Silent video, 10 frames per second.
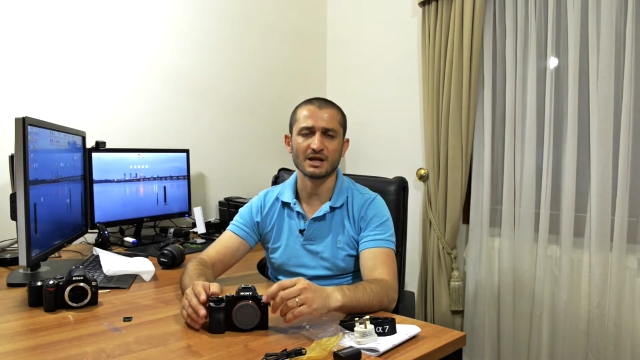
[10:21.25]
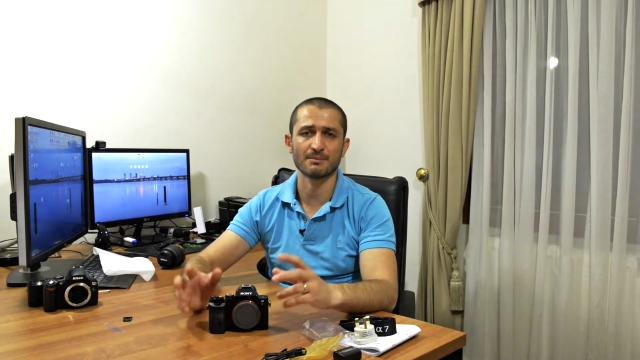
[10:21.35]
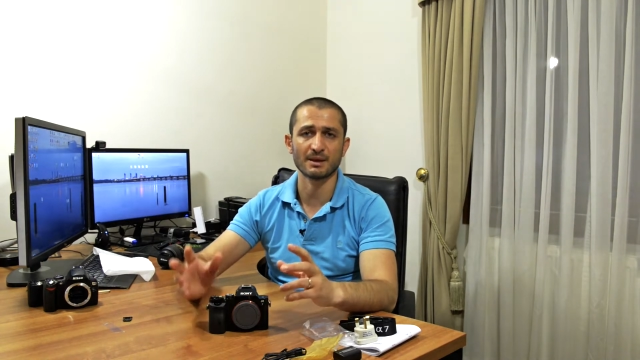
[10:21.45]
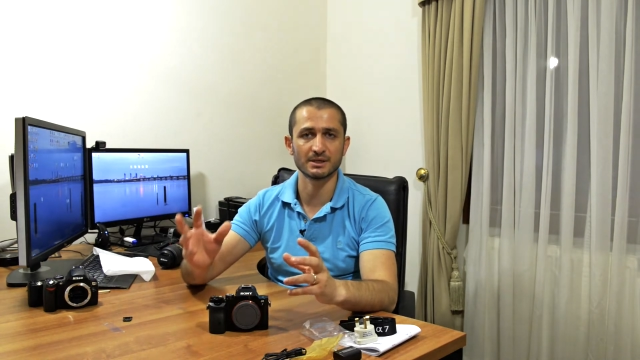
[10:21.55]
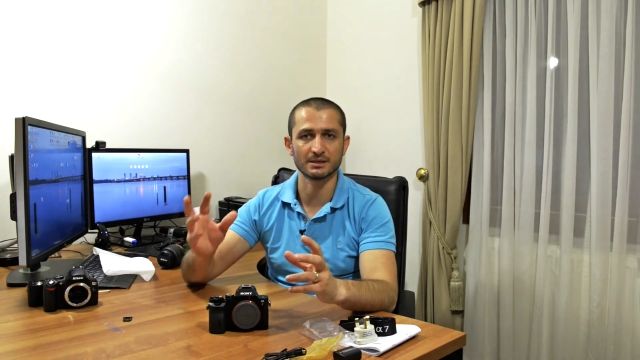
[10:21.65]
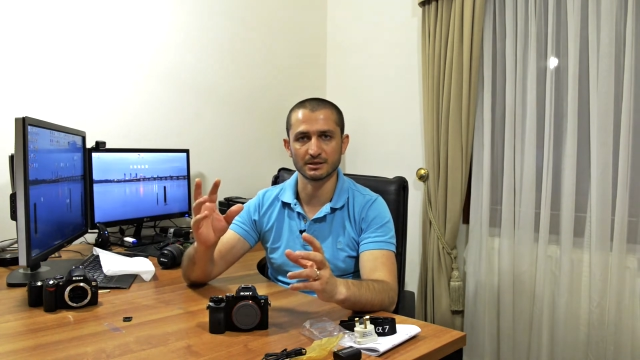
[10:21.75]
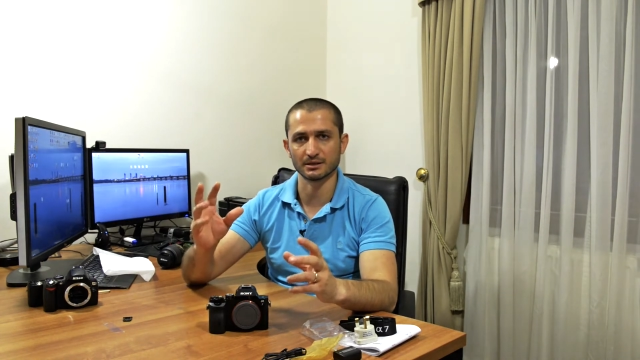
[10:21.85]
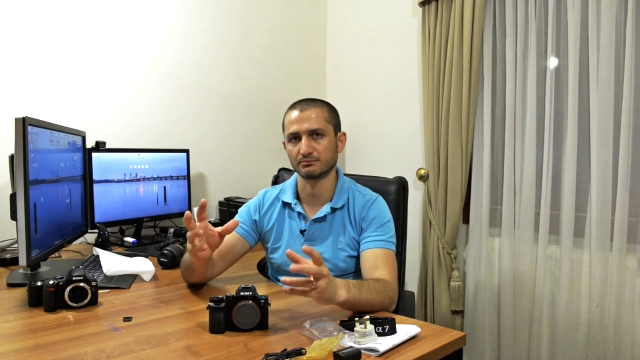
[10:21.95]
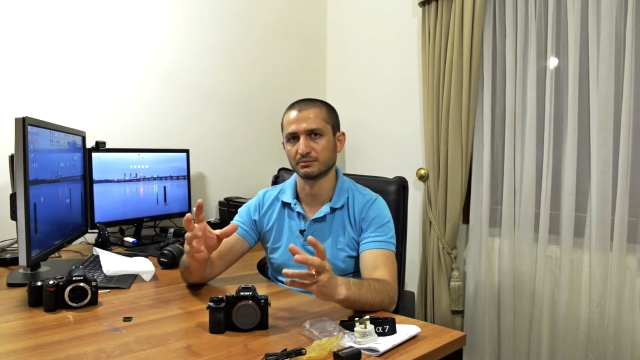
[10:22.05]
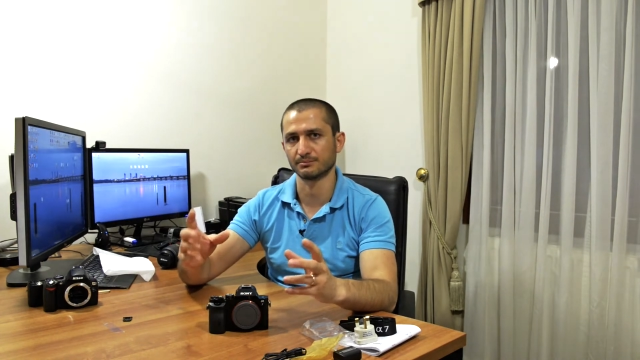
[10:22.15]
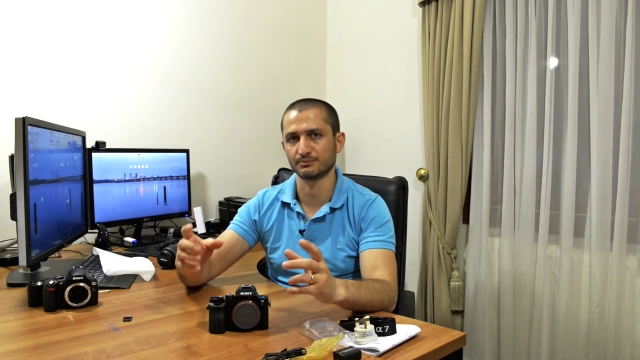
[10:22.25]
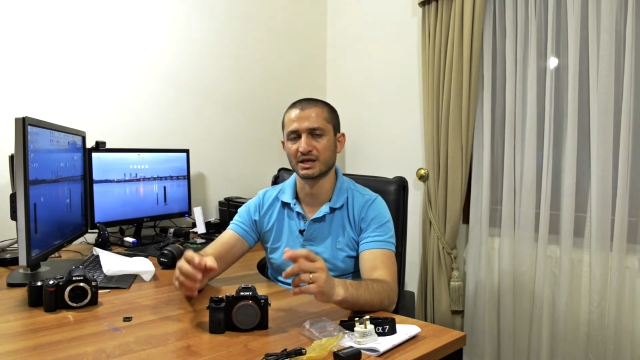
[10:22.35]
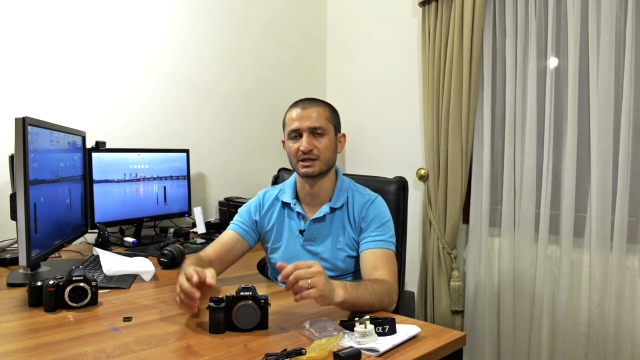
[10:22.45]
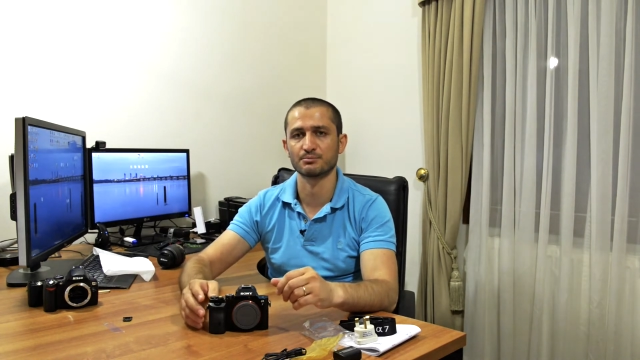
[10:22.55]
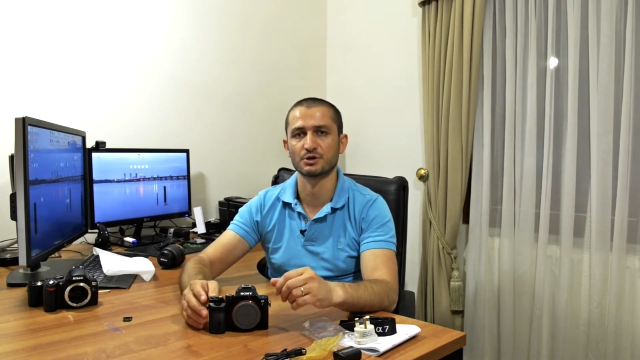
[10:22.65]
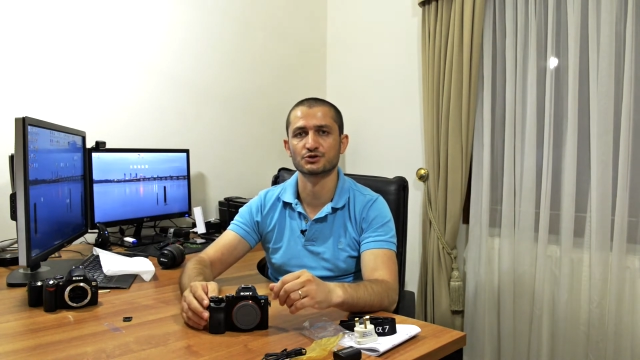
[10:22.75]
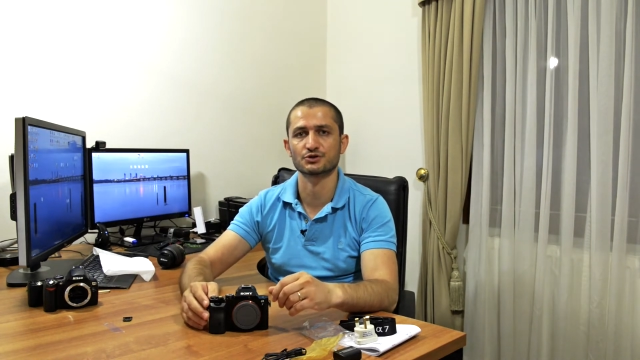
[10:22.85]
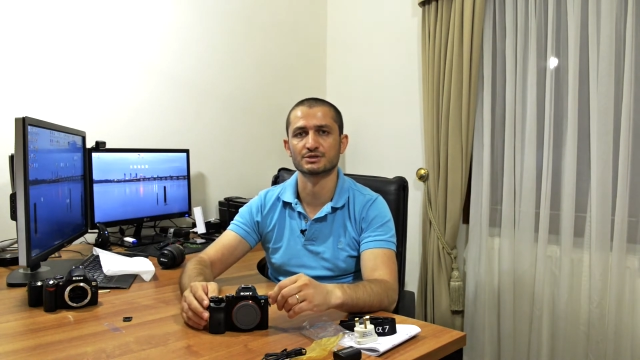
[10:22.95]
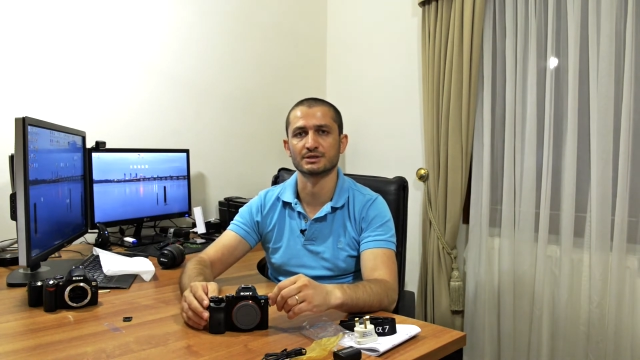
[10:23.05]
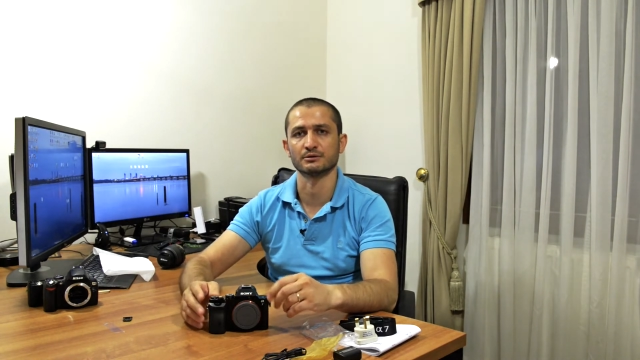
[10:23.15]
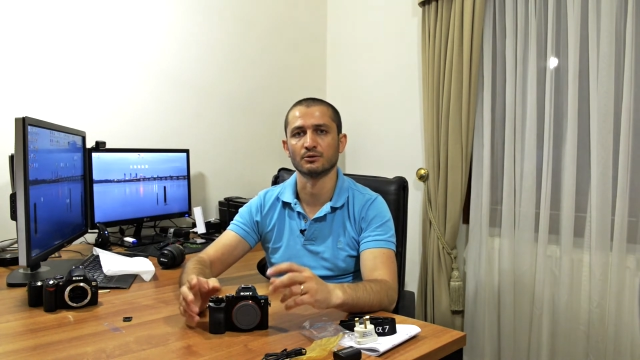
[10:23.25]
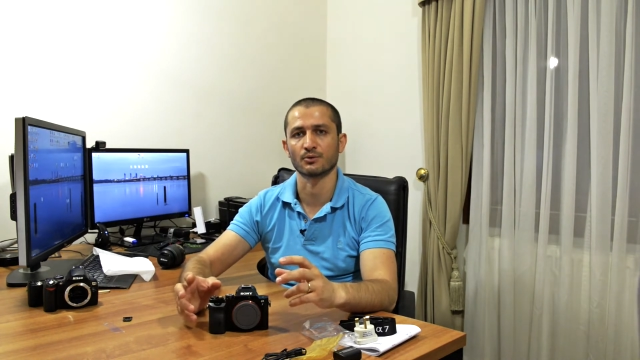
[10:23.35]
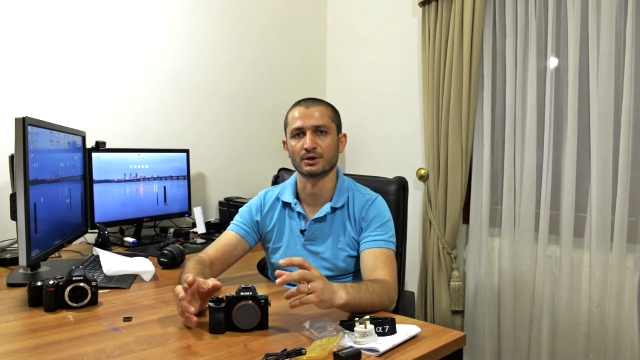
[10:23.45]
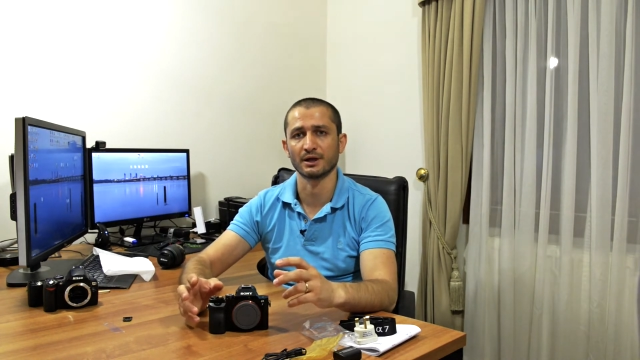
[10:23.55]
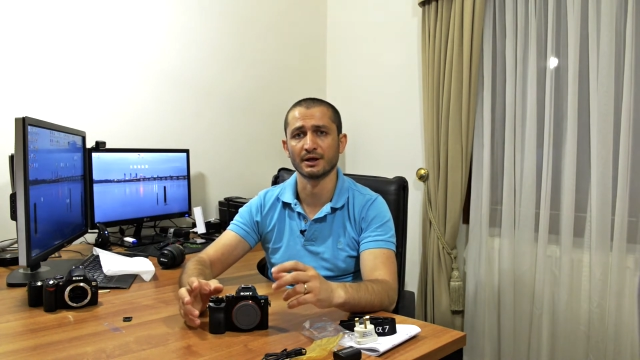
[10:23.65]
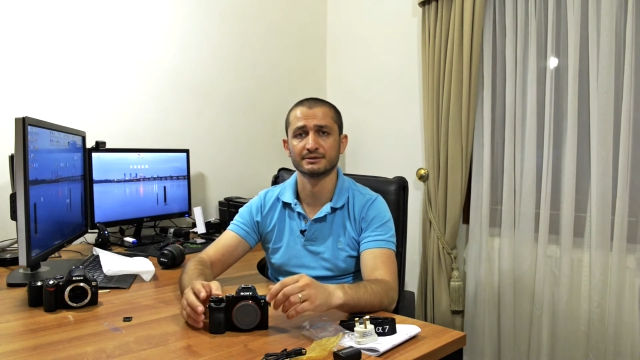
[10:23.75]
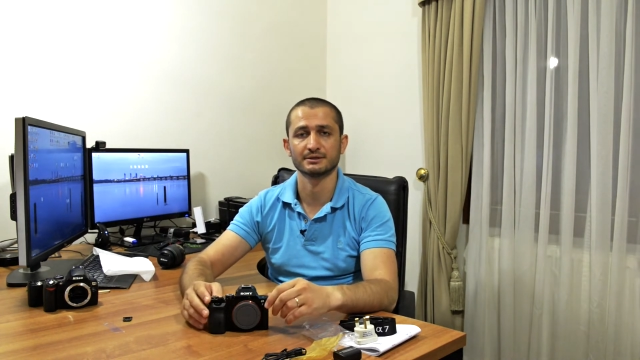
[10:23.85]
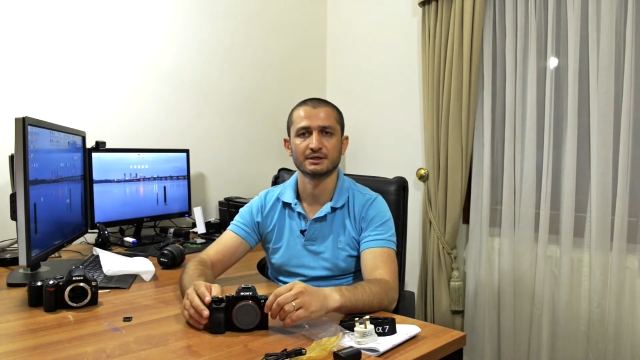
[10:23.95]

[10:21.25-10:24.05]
maybe taking pictures in lower light.